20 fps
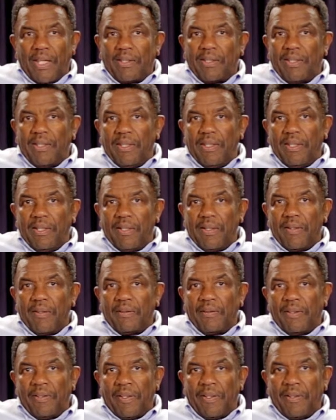at the
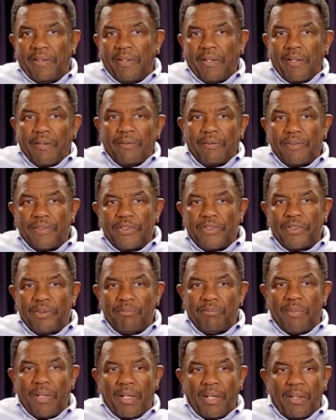Early Learning
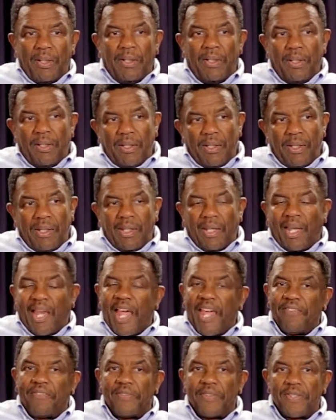Coalition, but in
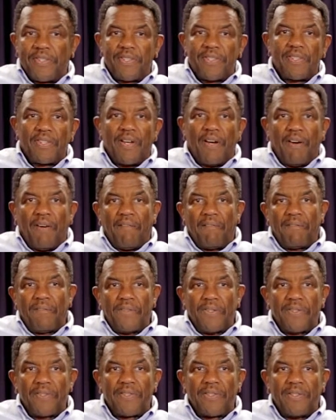life itself,
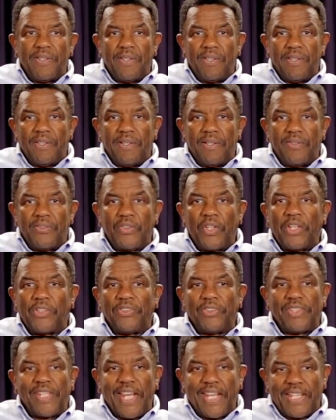is the
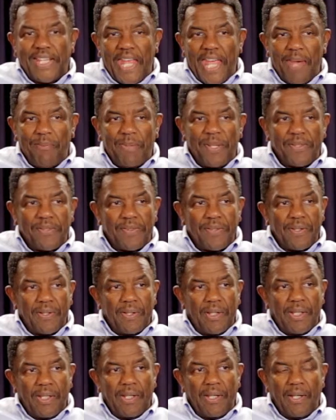changing dynamics
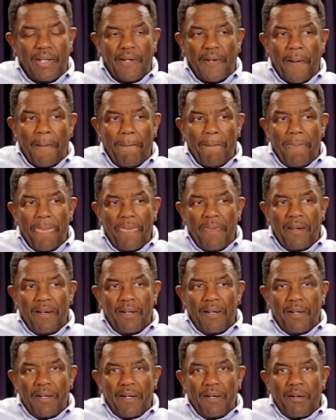and the uh,
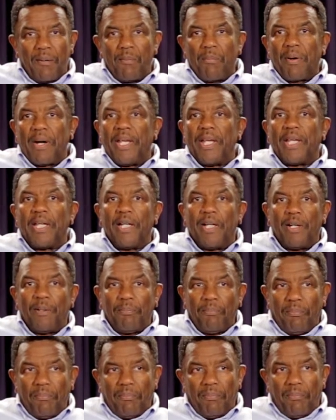breakup
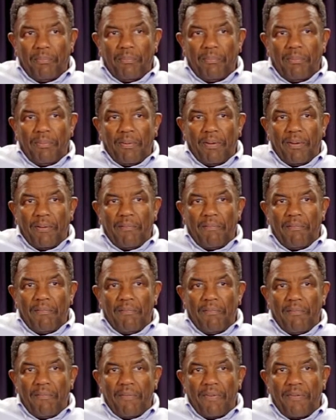of
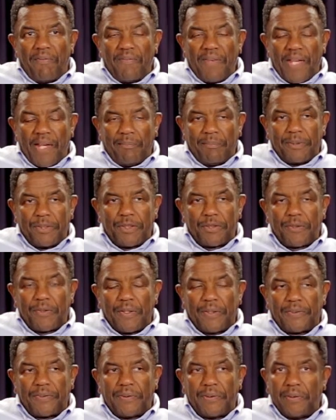the family
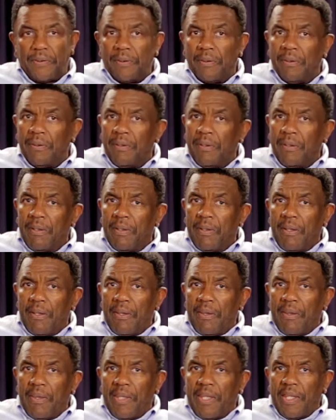structure,
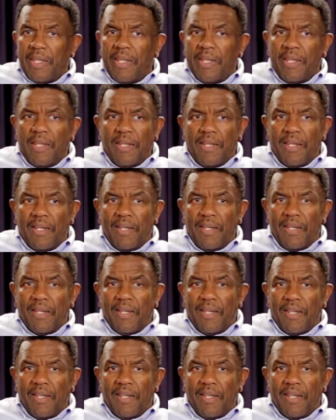the